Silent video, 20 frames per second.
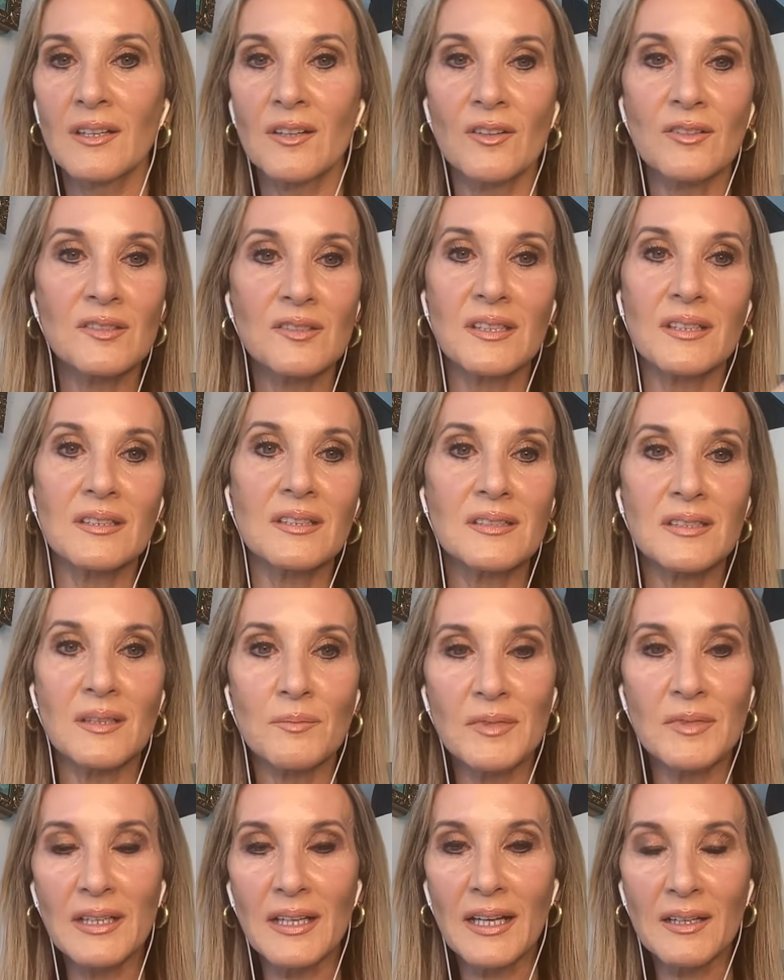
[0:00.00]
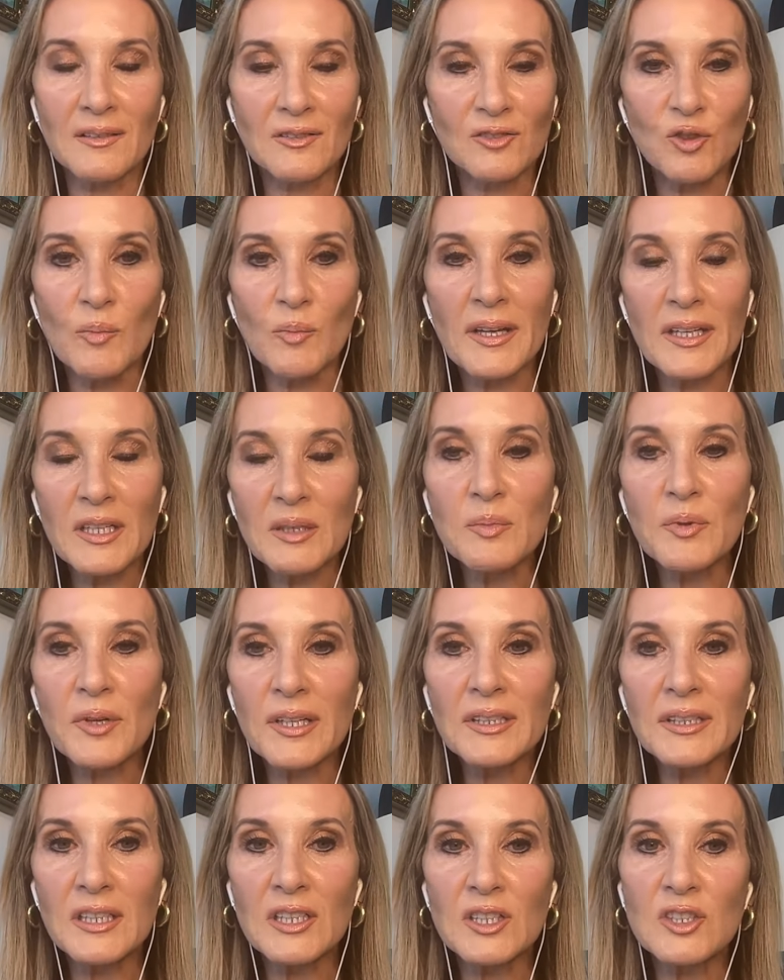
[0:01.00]
go study something like traumatic
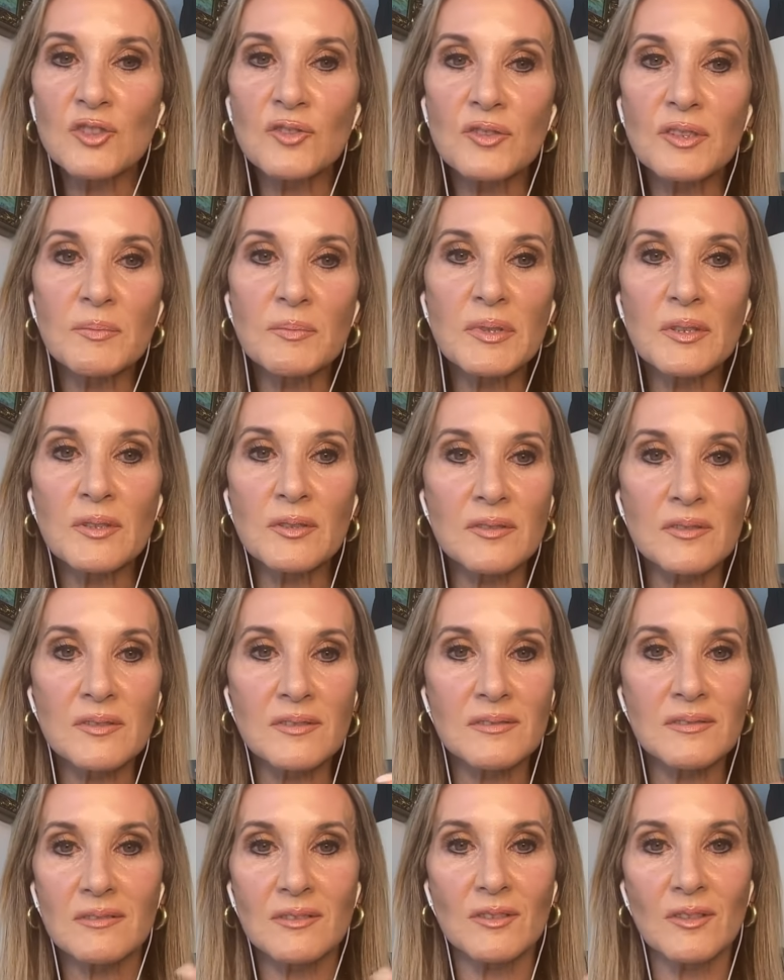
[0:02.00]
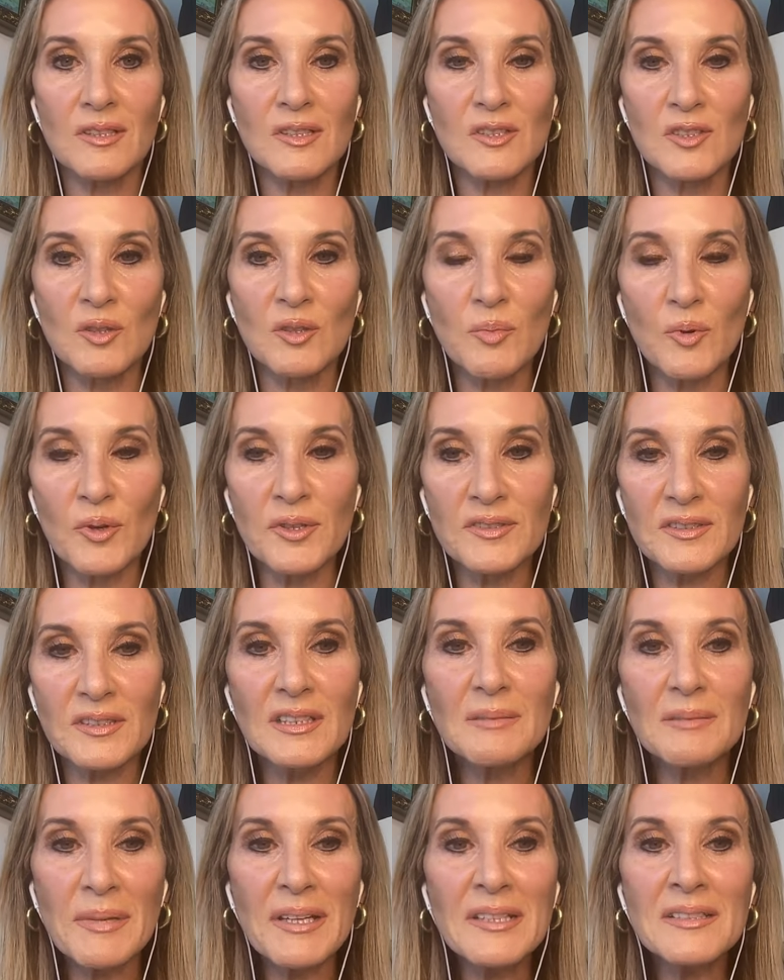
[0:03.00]
brain injury because you know there's no point
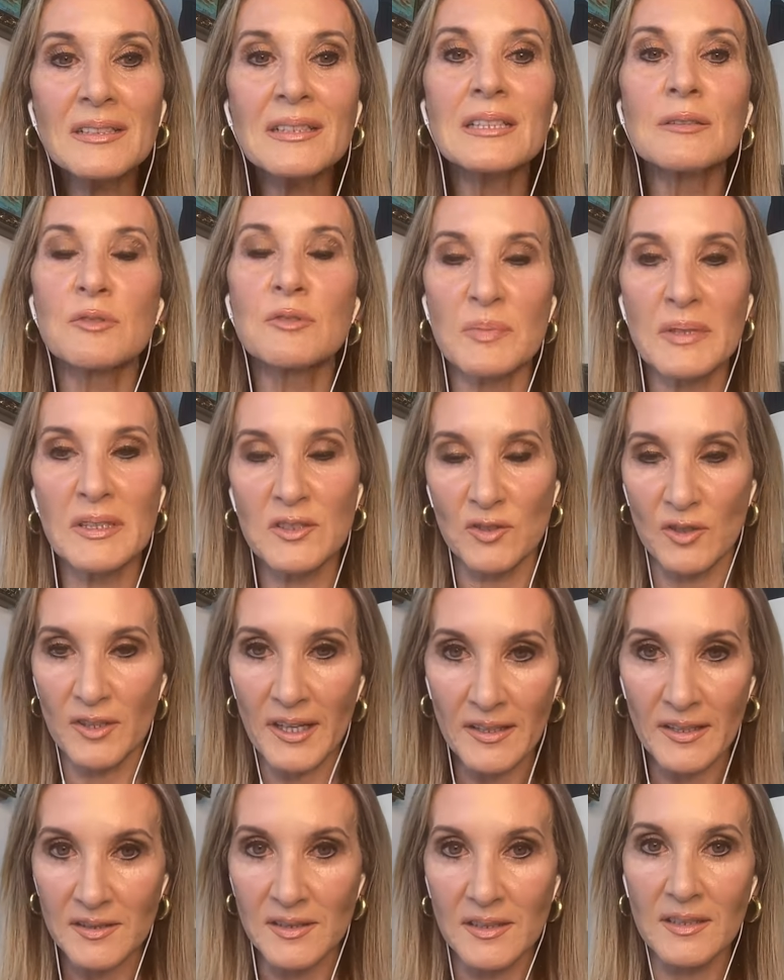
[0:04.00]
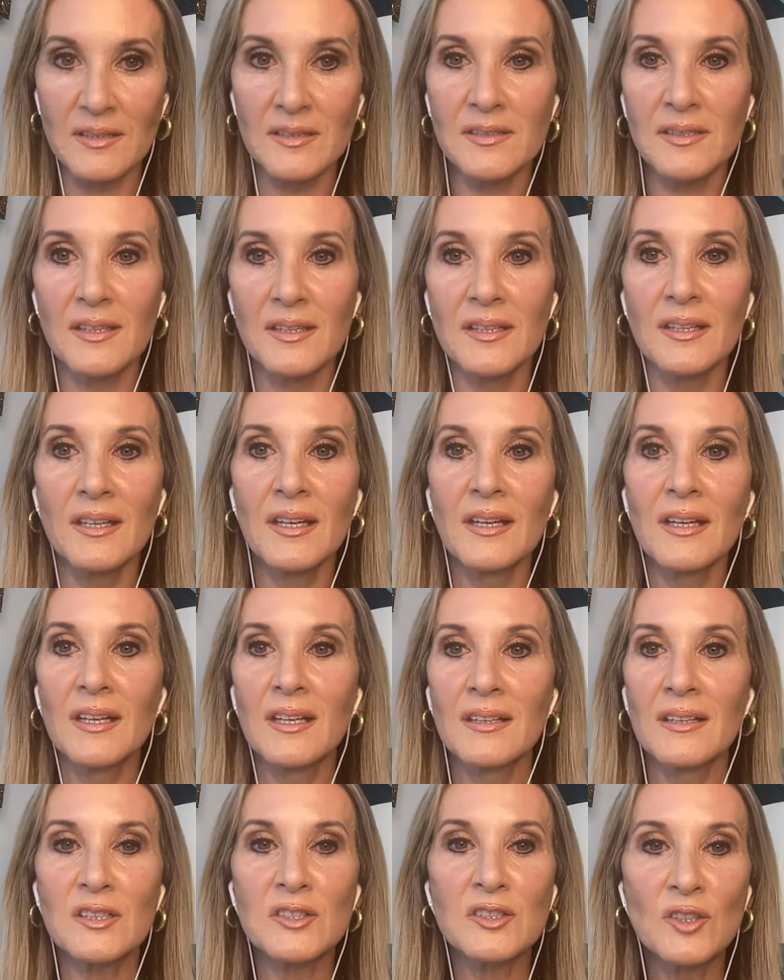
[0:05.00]
basically he was being sarcastic and saying
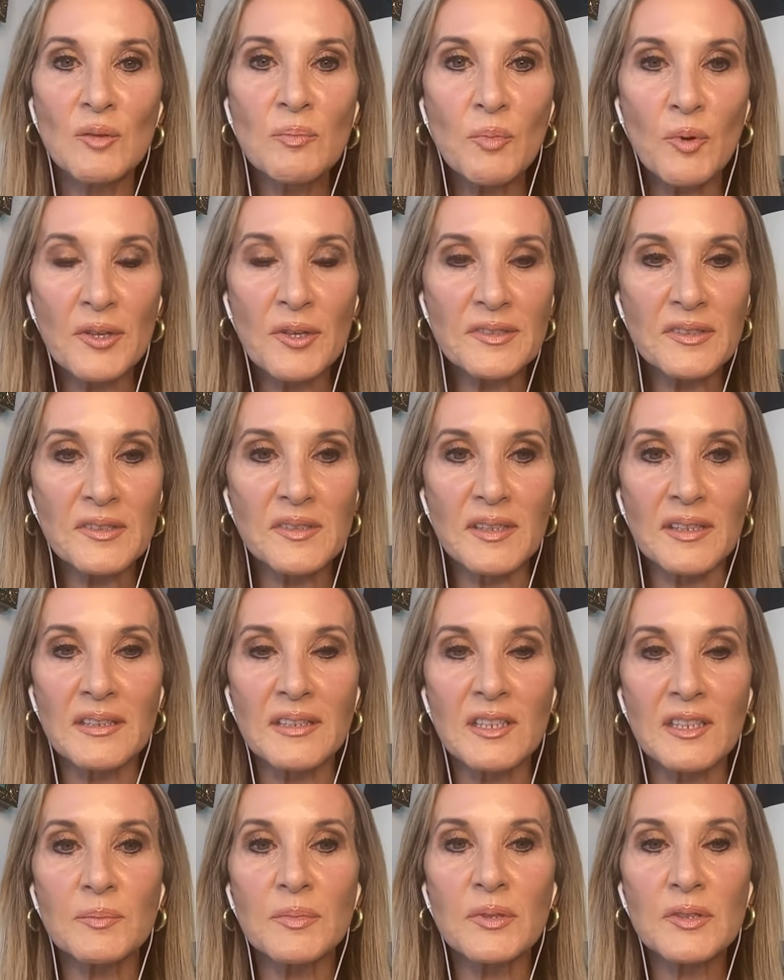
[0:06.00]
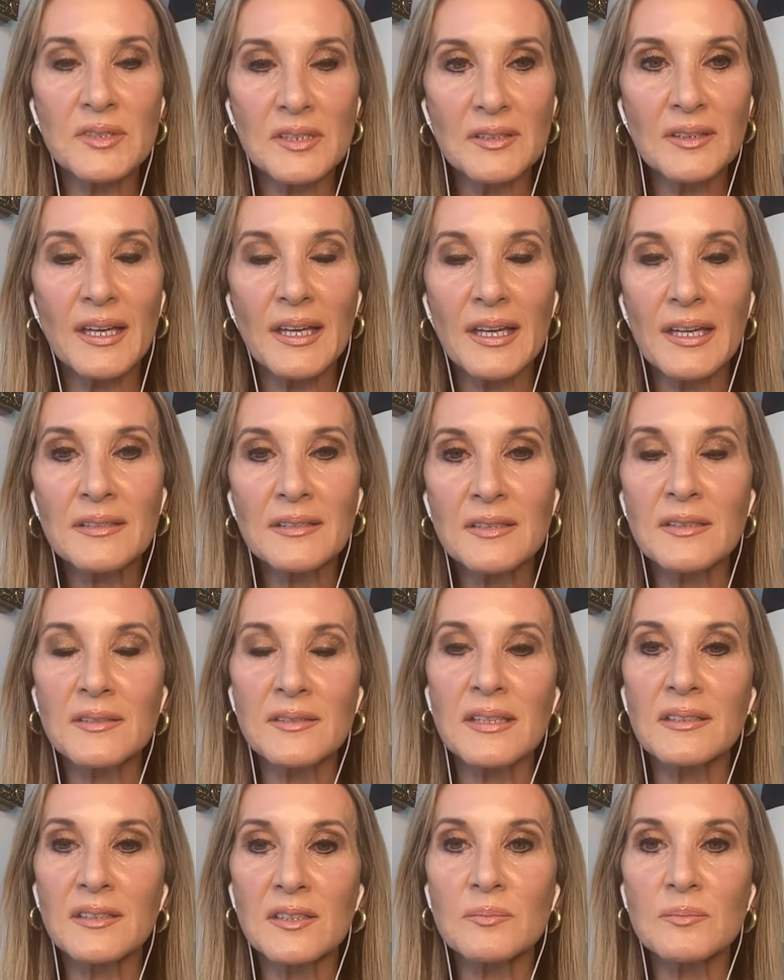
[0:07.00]
there's no point in studying it because in the
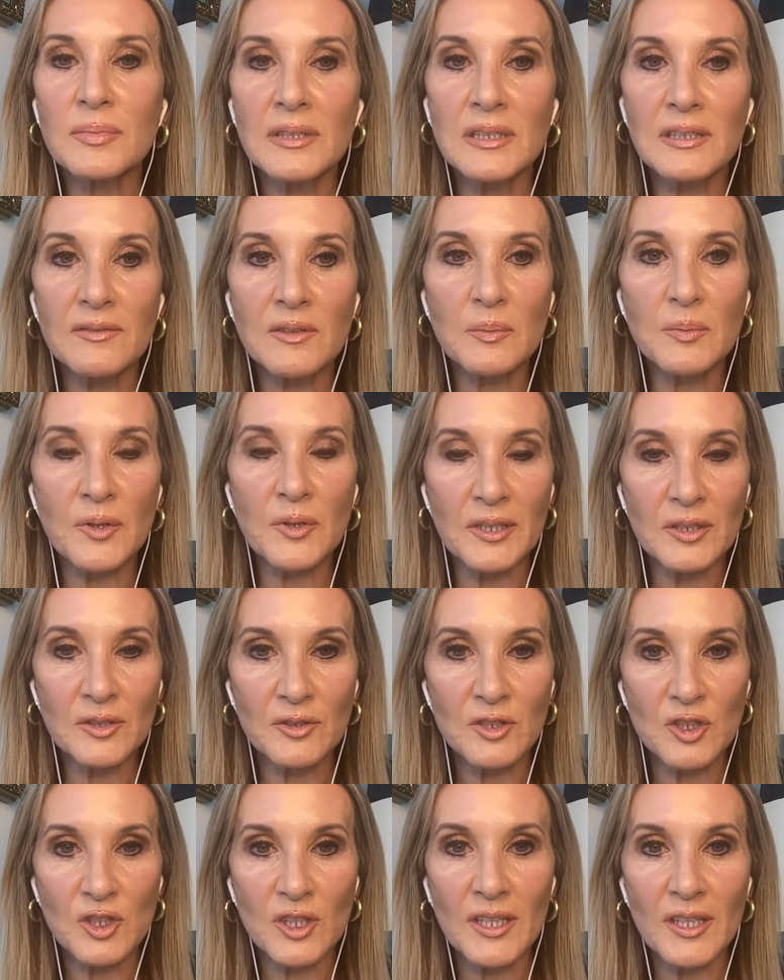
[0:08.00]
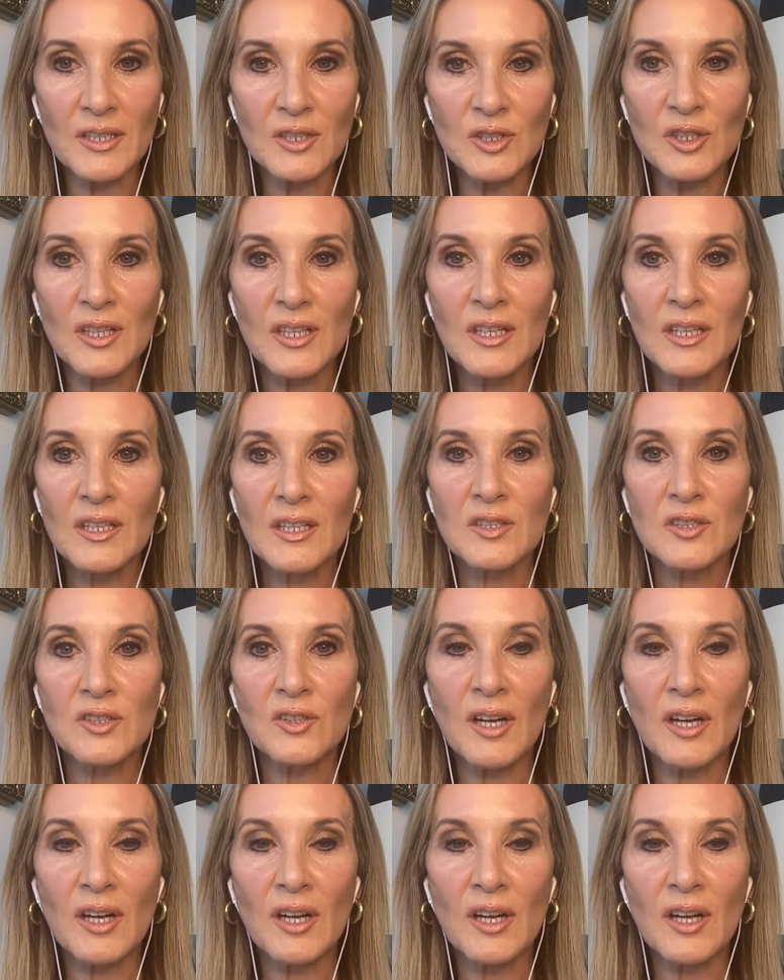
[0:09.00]
80s they didn't believe the brain could change mm.